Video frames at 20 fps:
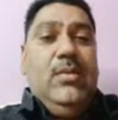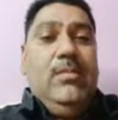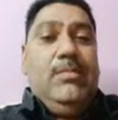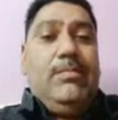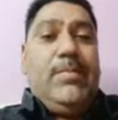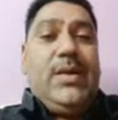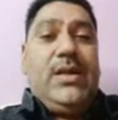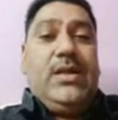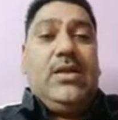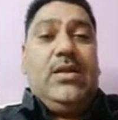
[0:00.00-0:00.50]

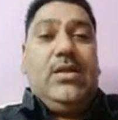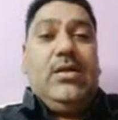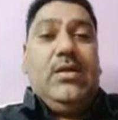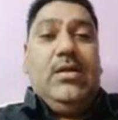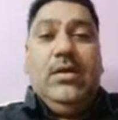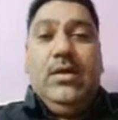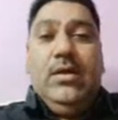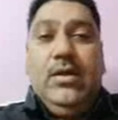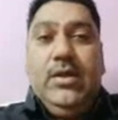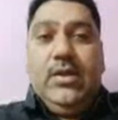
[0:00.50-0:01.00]
but
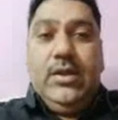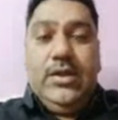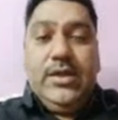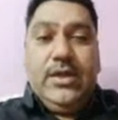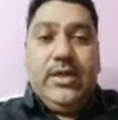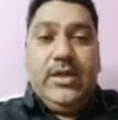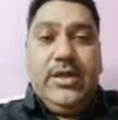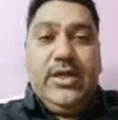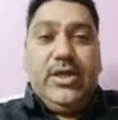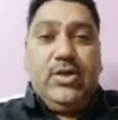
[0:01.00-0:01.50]
it
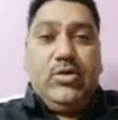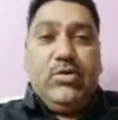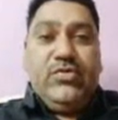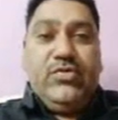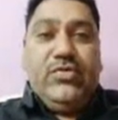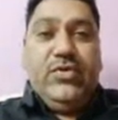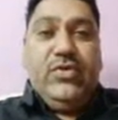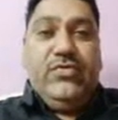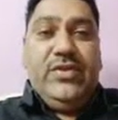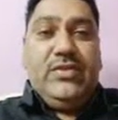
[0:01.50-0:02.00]
need to
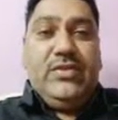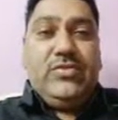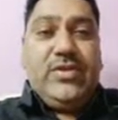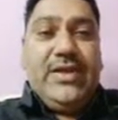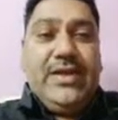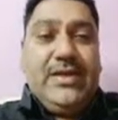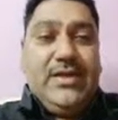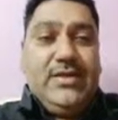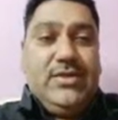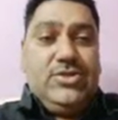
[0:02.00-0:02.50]
fulfill three
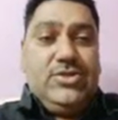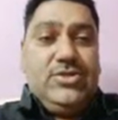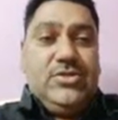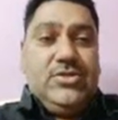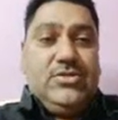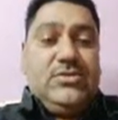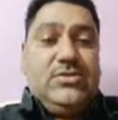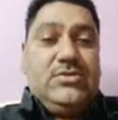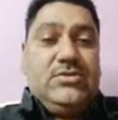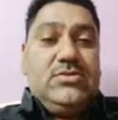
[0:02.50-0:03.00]
conditions.